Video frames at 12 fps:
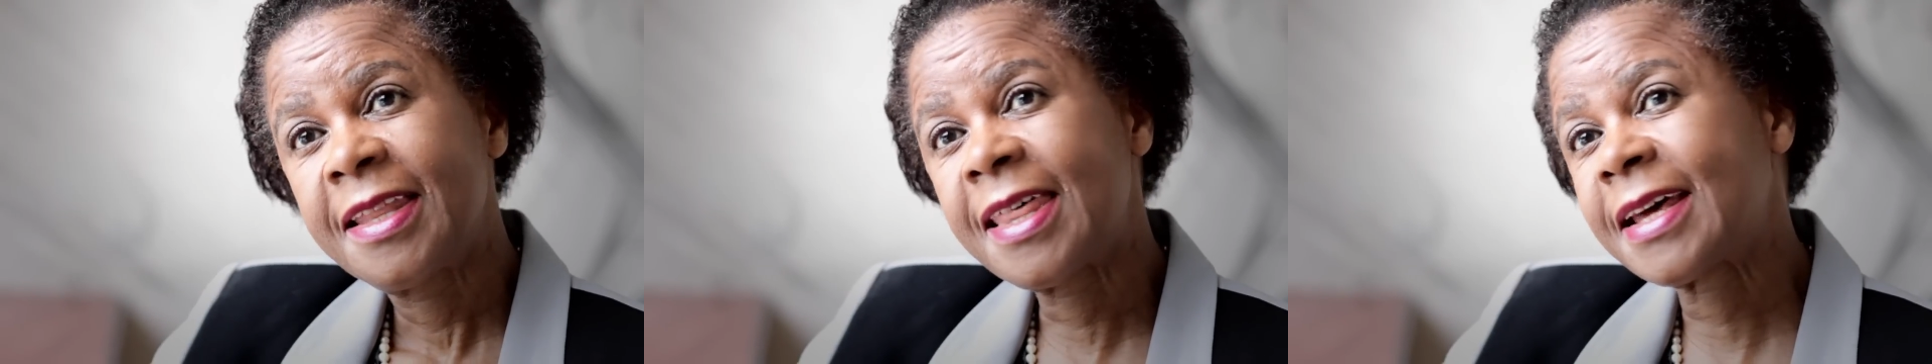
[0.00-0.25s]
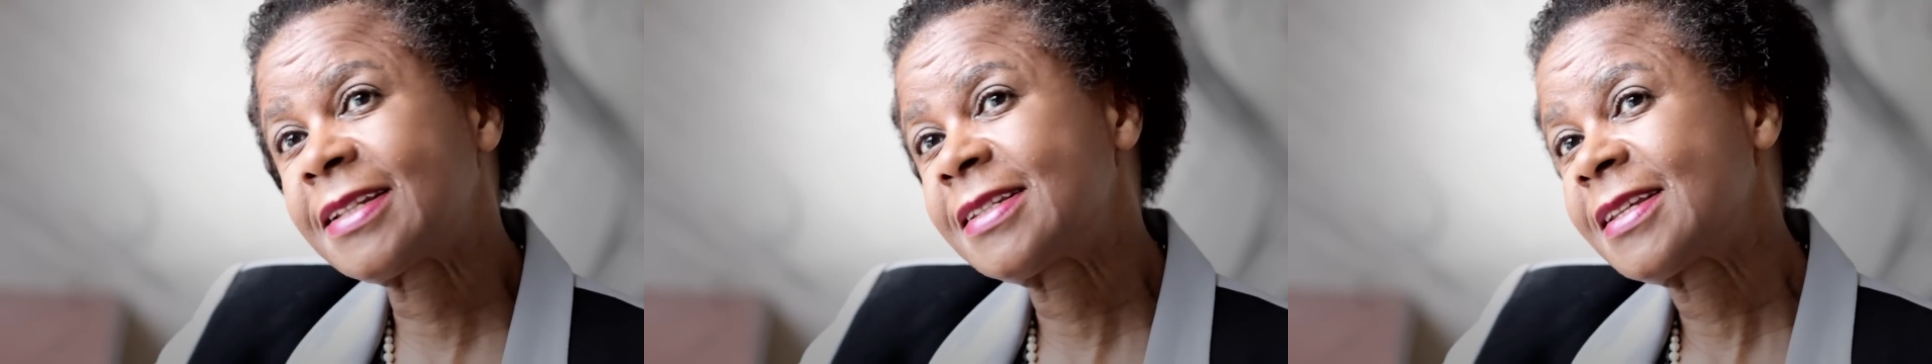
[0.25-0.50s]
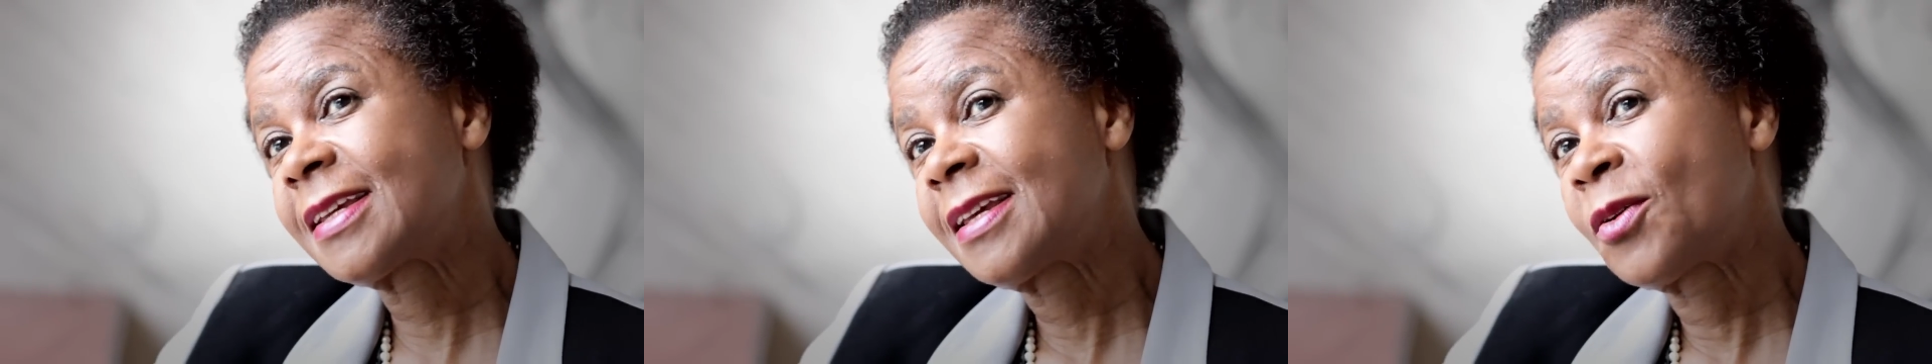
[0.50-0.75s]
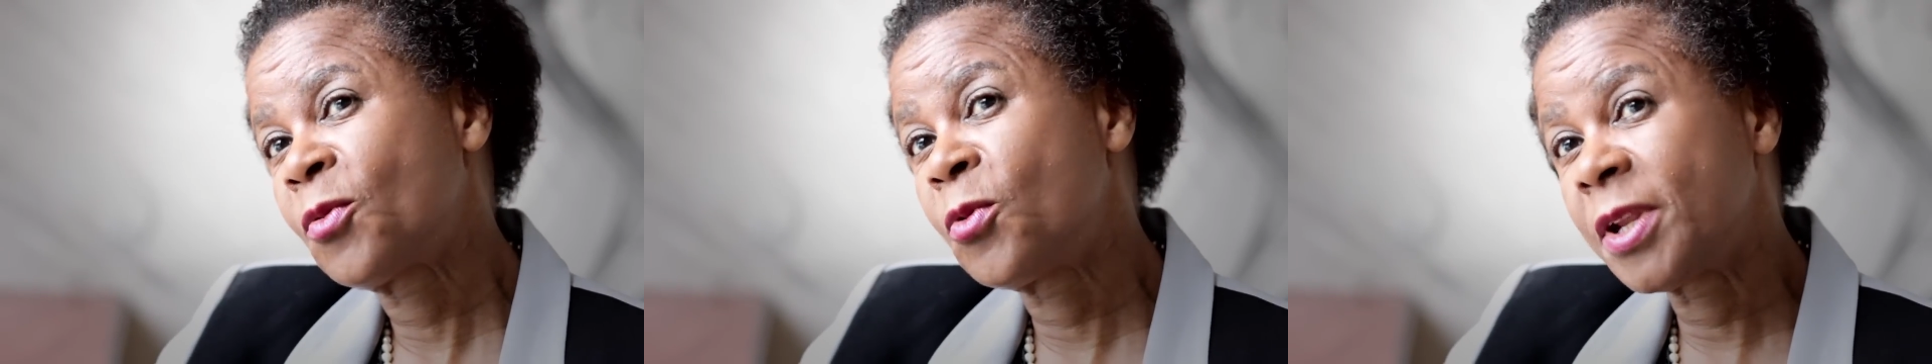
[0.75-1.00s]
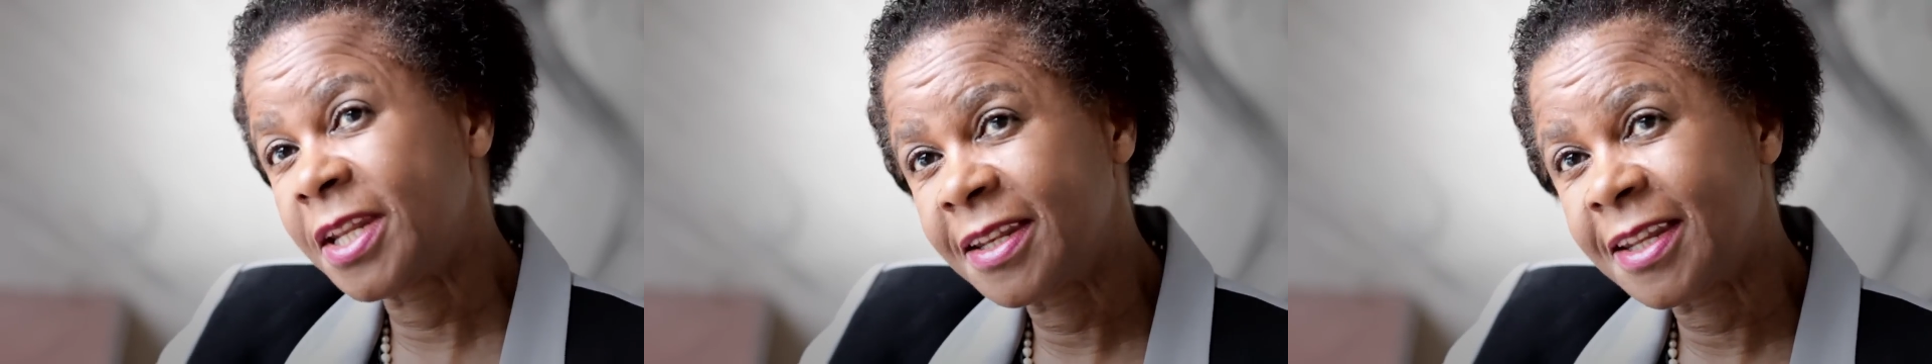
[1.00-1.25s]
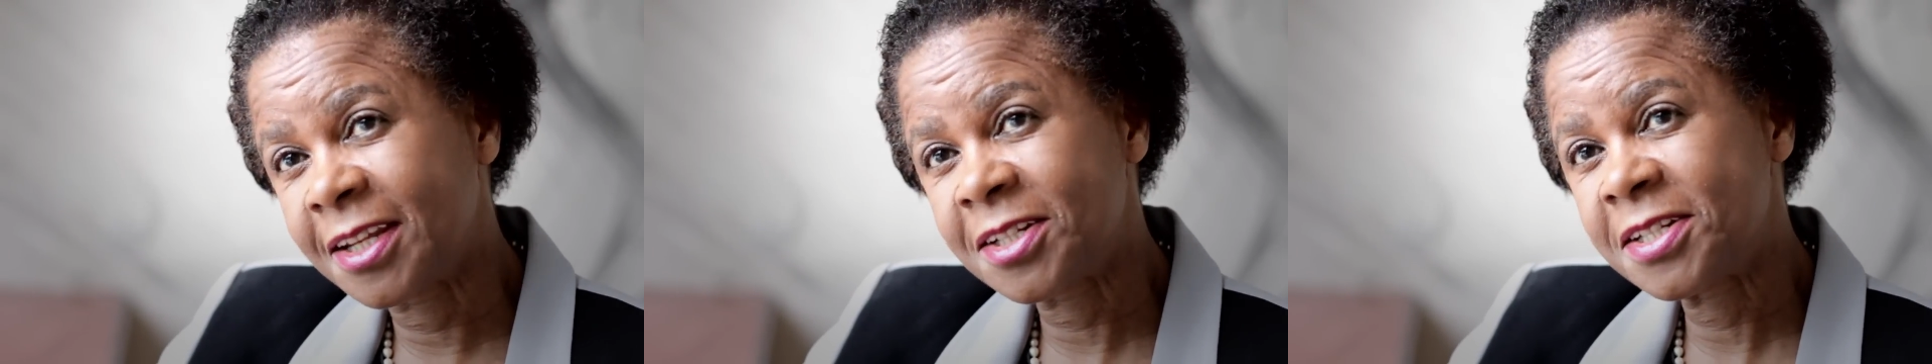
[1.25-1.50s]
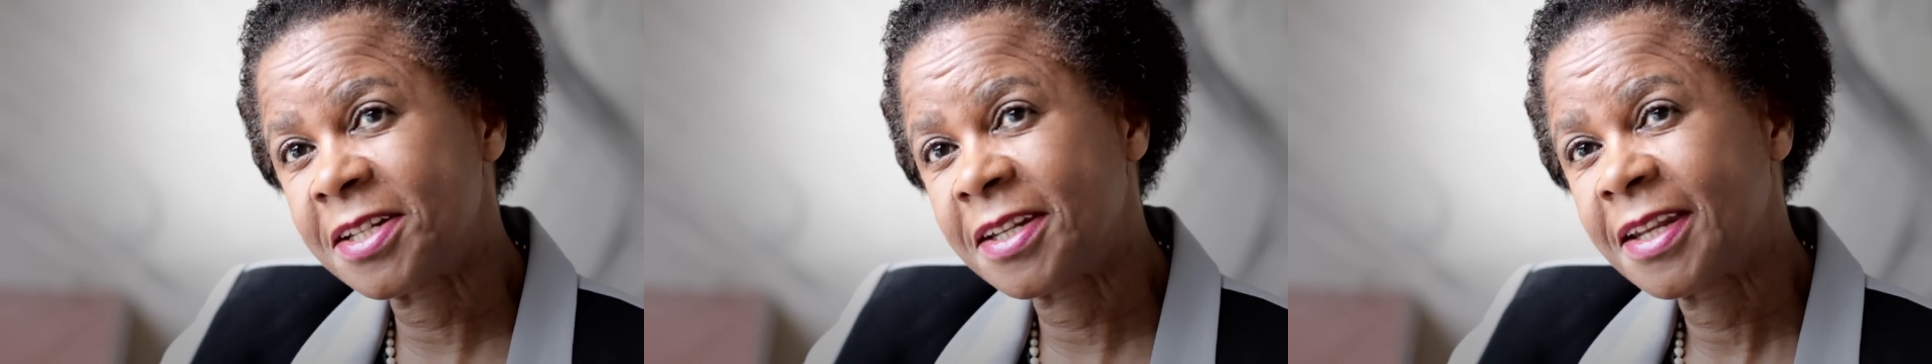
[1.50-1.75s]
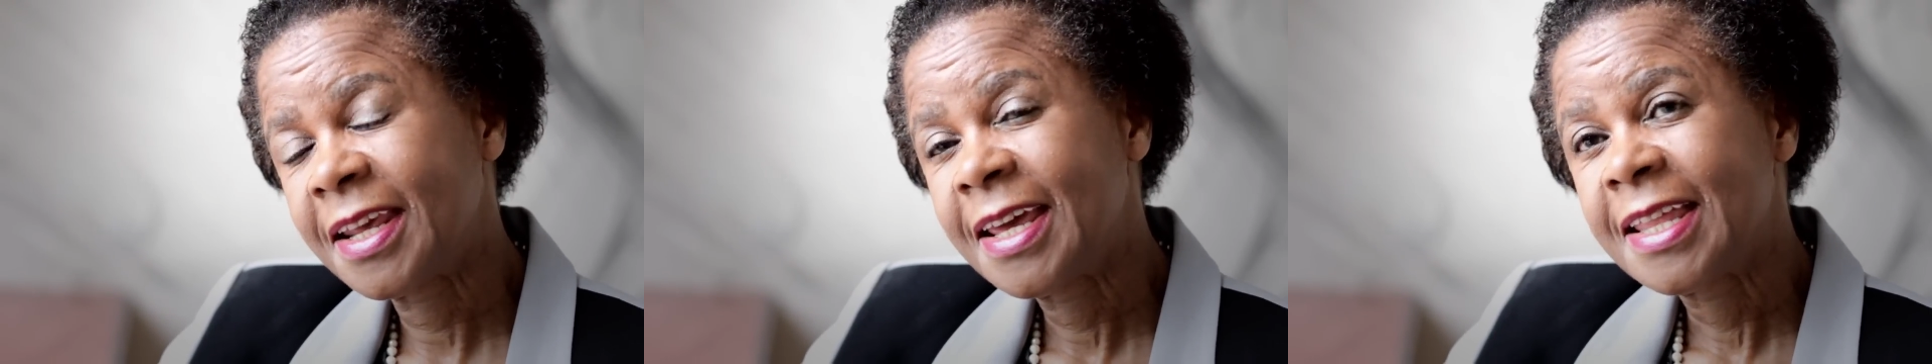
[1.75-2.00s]
that winning
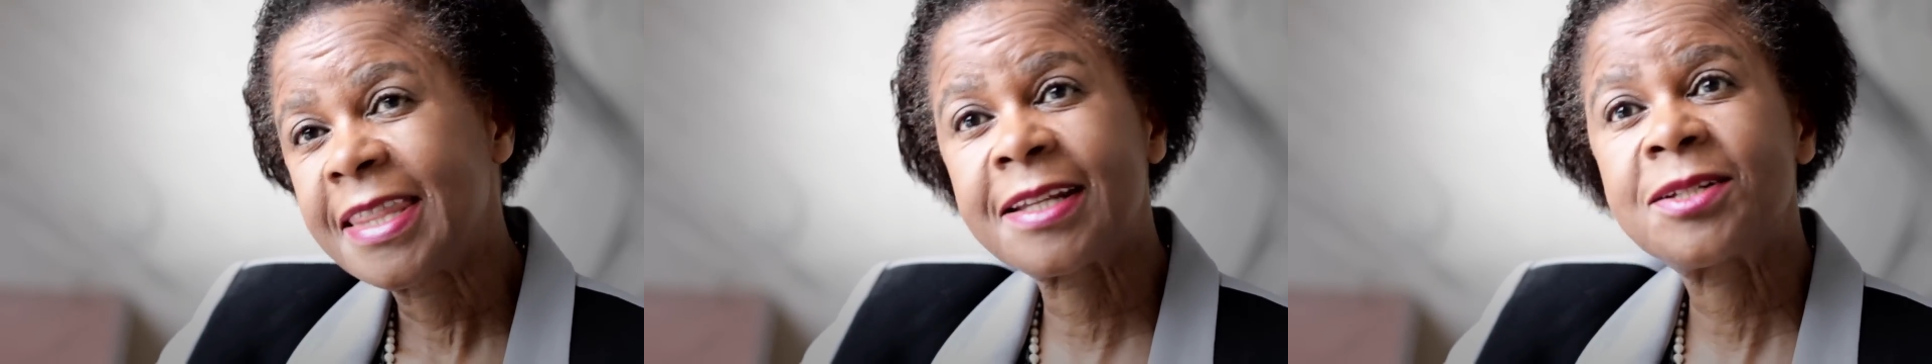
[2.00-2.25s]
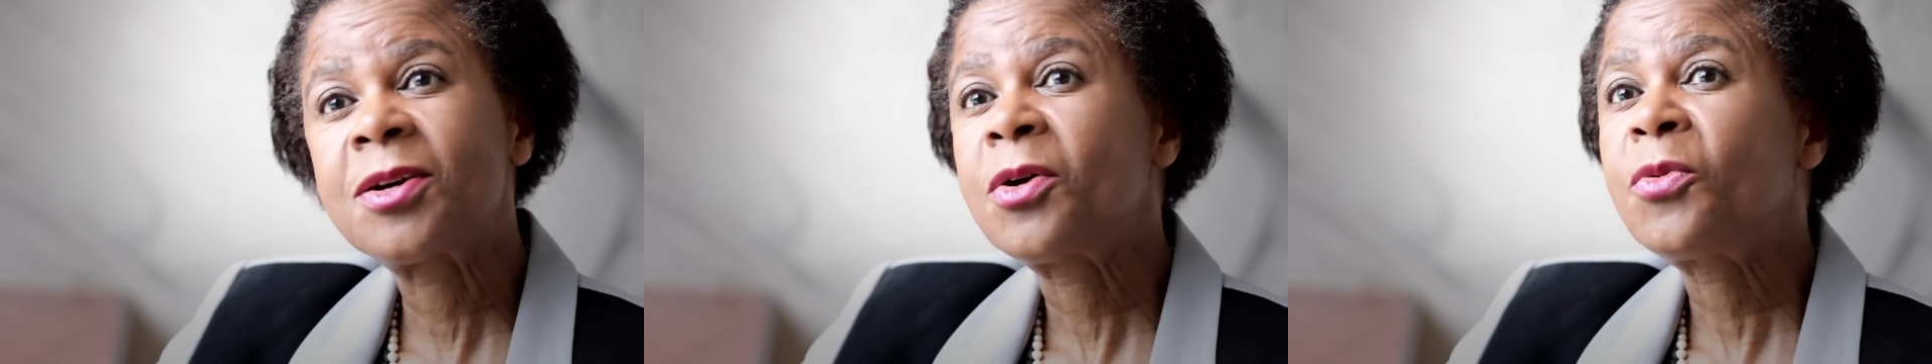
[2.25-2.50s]
nation that